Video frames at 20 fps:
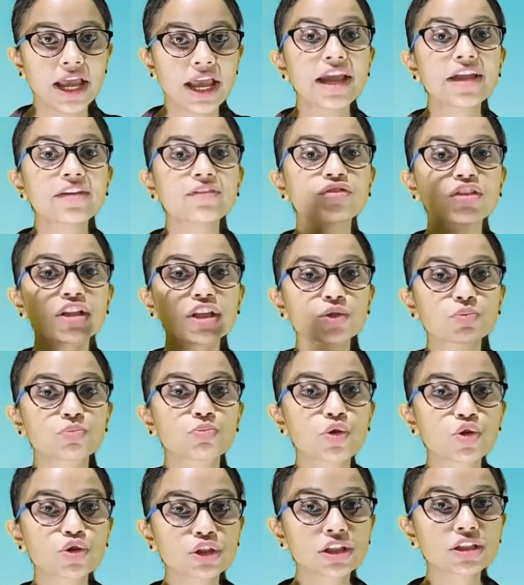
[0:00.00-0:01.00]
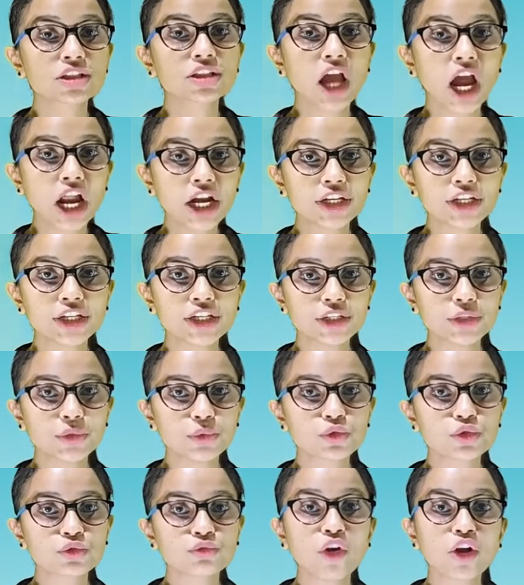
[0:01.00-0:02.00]
If this process
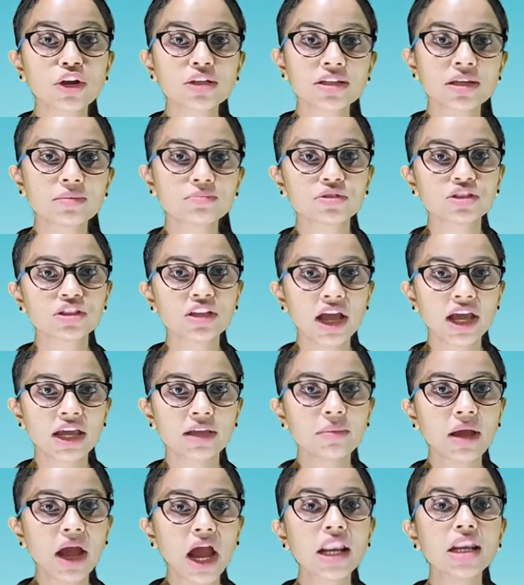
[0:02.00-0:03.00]
continues for some time,